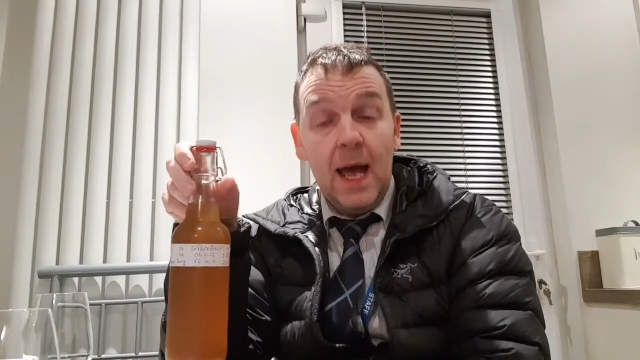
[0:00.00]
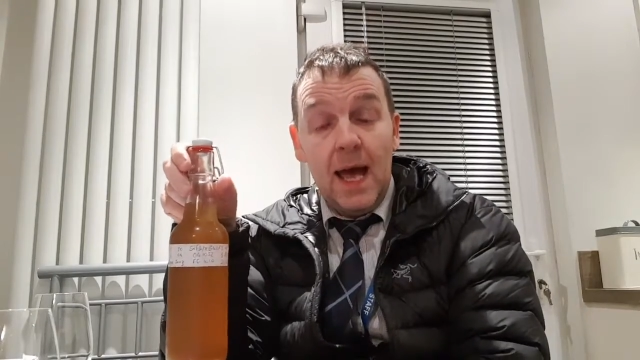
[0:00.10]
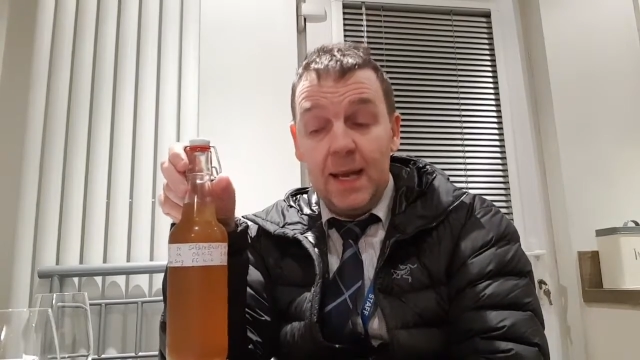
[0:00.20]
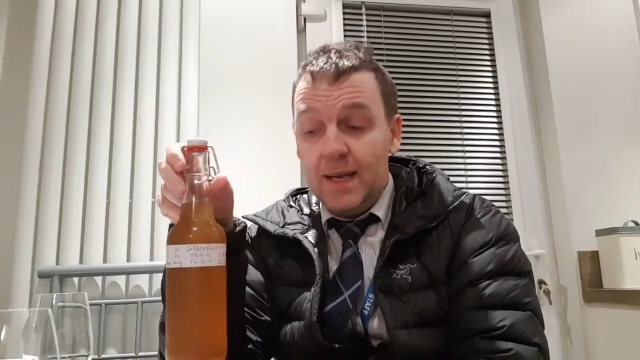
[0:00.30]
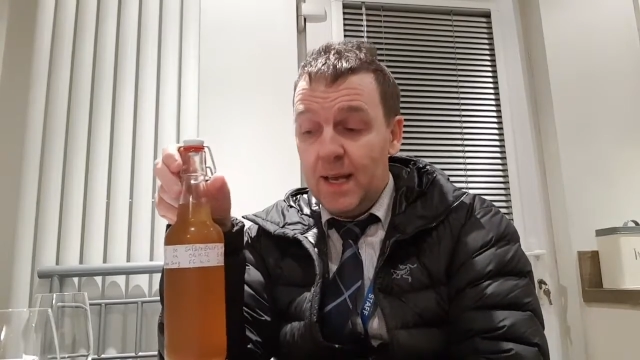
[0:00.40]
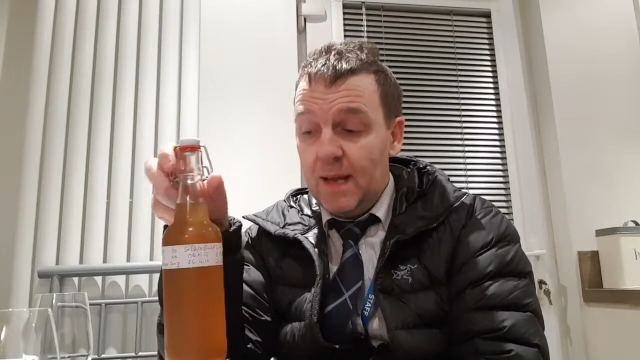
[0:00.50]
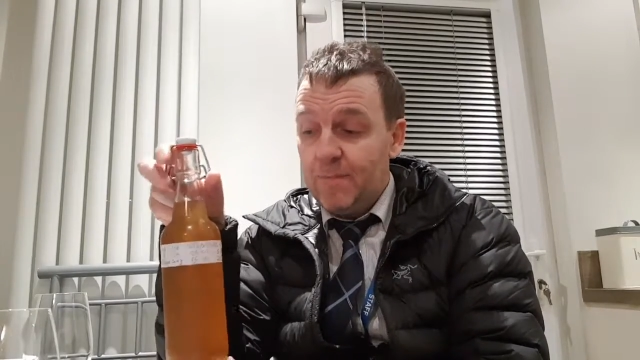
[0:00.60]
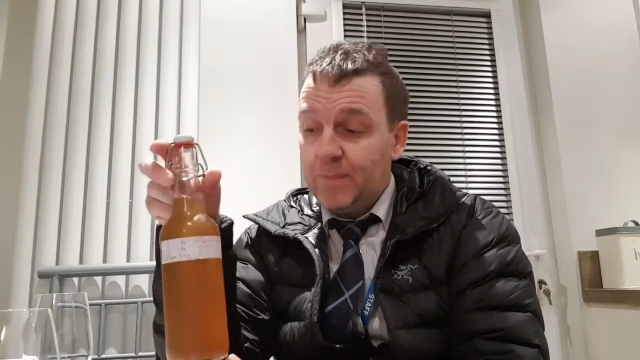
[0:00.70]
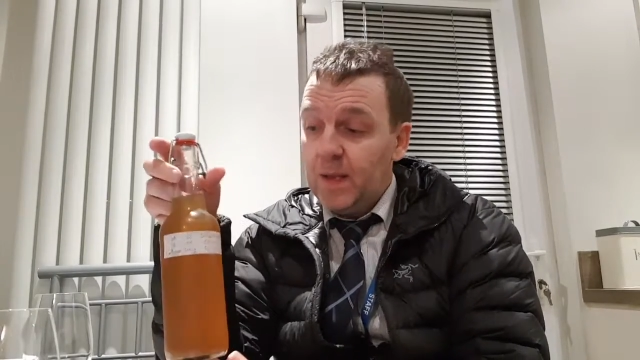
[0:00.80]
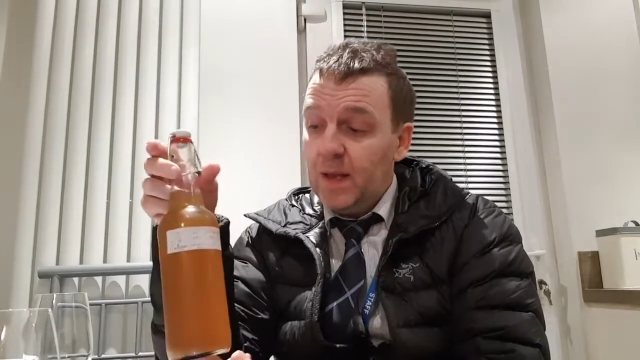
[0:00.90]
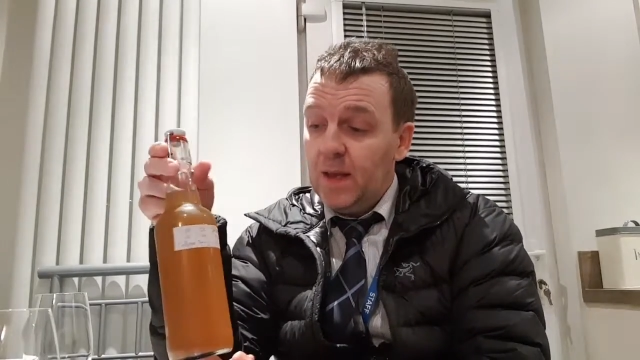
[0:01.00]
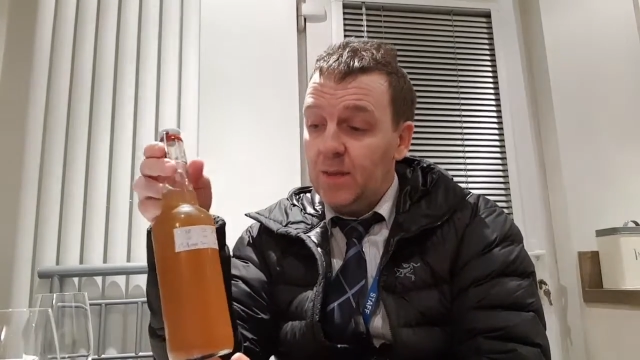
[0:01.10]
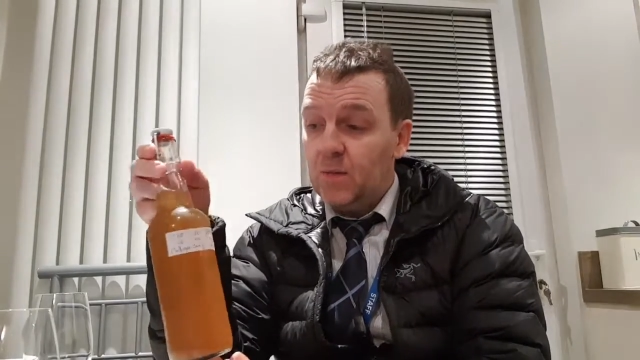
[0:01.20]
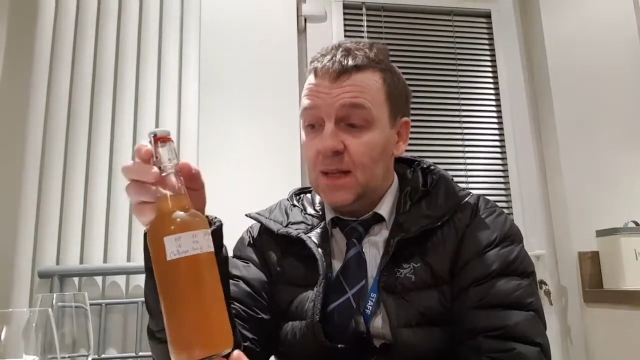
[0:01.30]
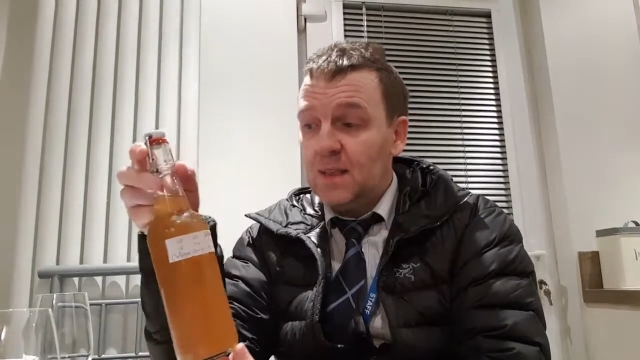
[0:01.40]
And I
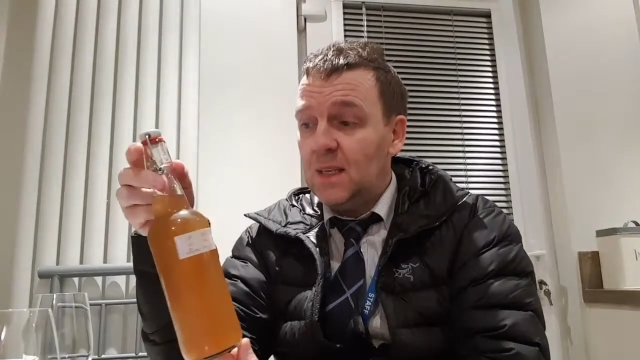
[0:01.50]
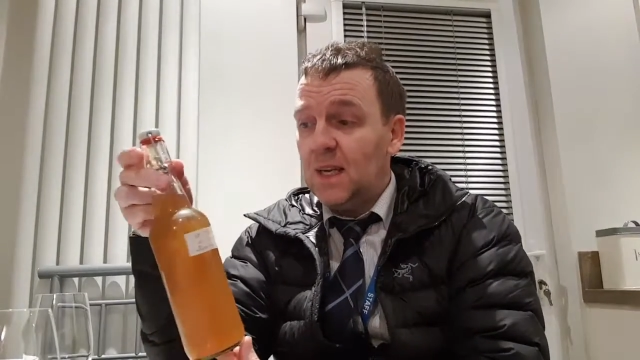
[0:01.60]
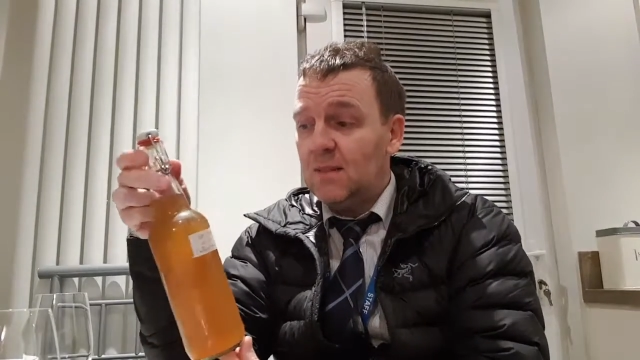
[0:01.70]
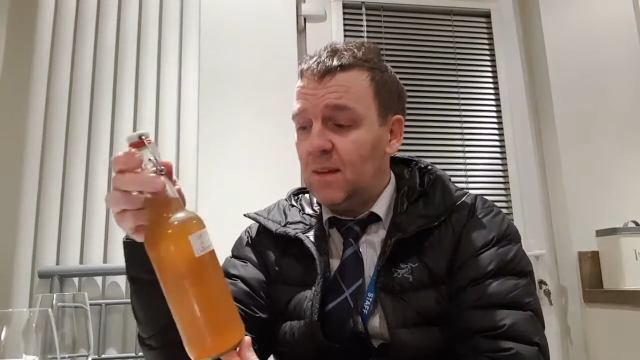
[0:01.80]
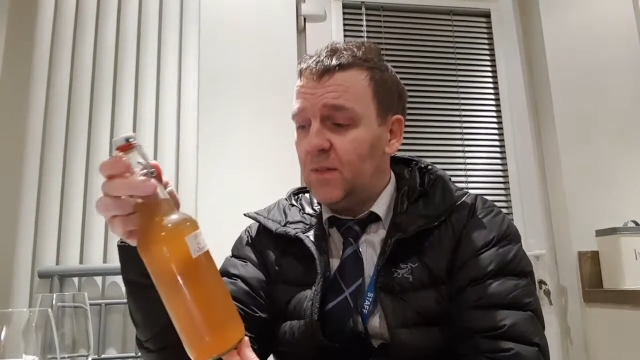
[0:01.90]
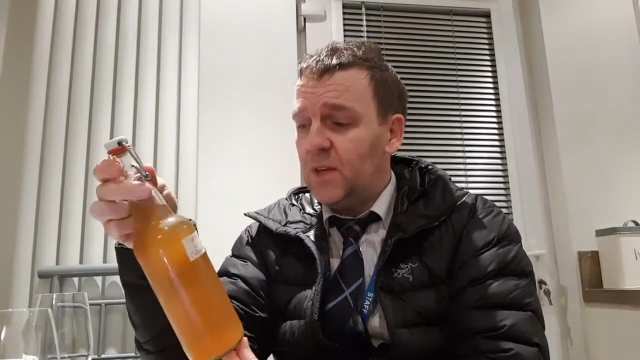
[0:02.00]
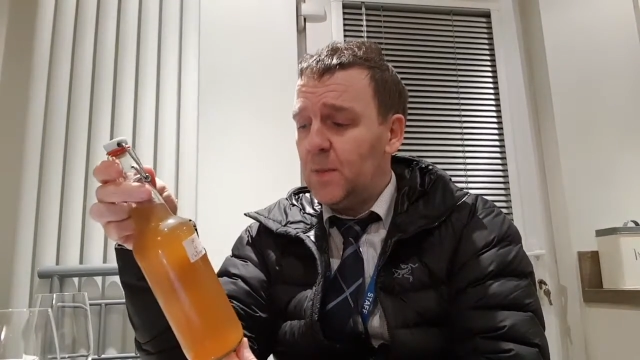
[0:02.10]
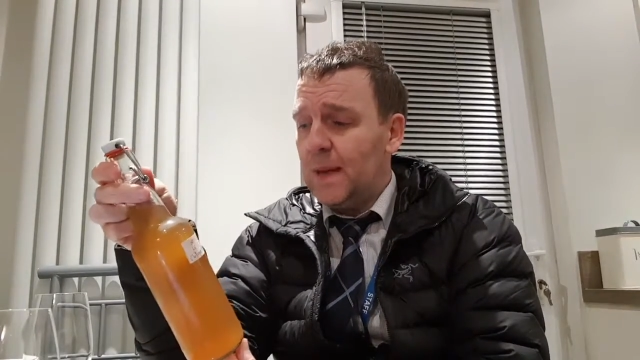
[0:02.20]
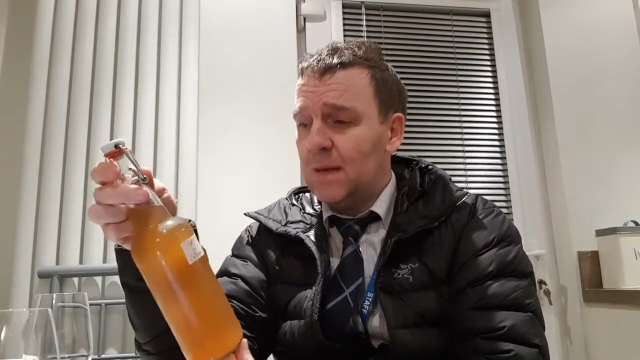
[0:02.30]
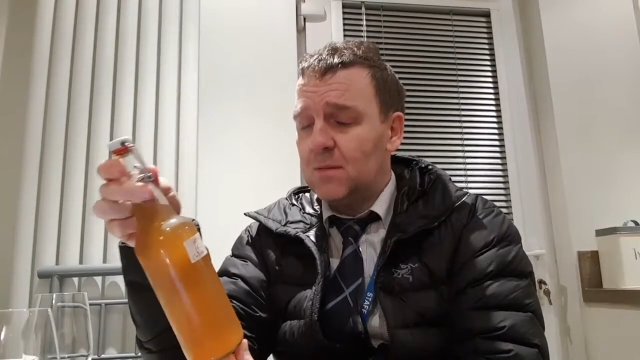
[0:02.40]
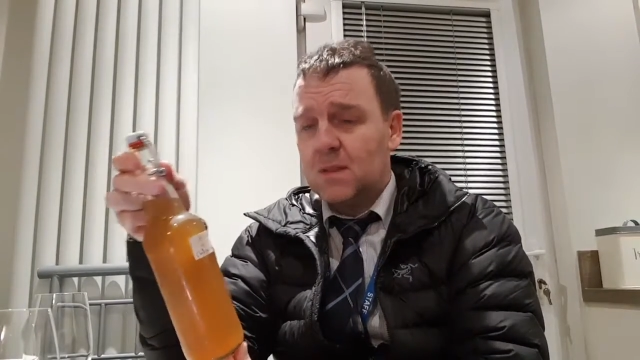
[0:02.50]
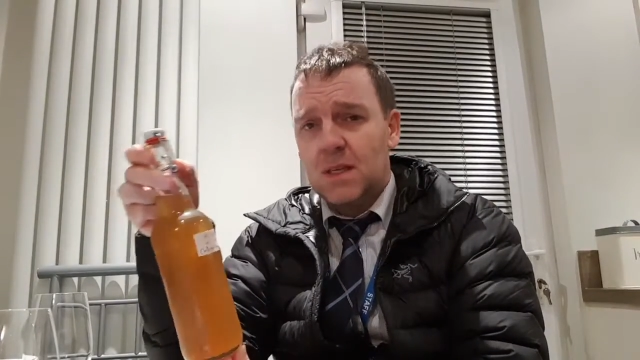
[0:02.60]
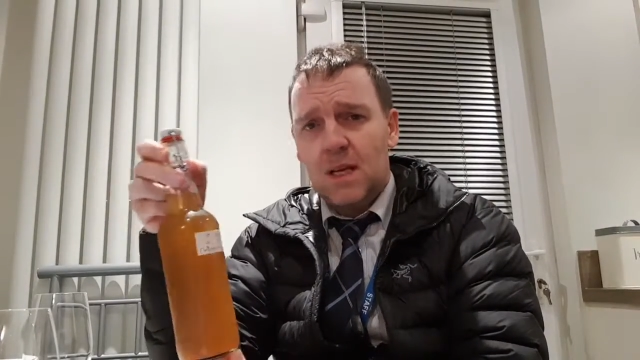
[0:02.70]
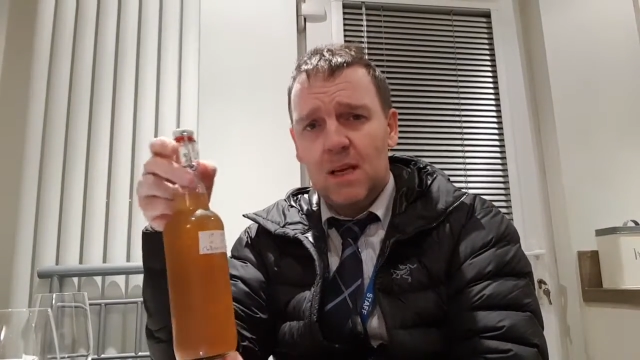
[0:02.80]
thought, well, you know, I've heard about